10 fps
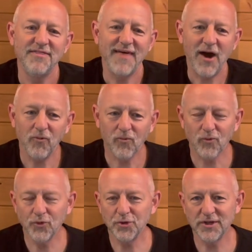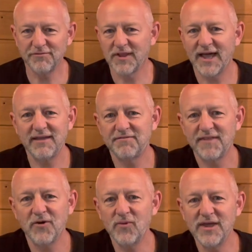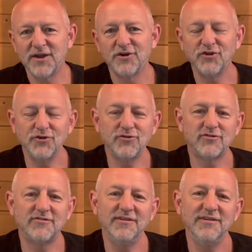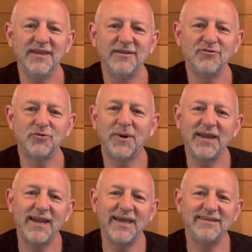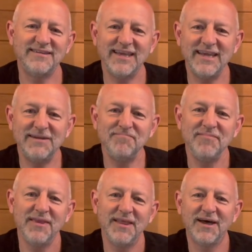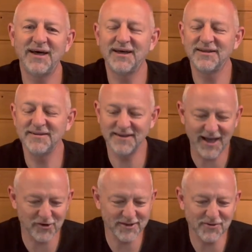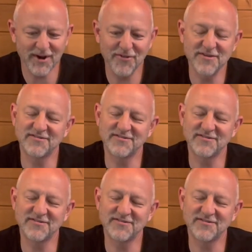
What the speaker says: That rule of life that we introduced in 2019, not only around this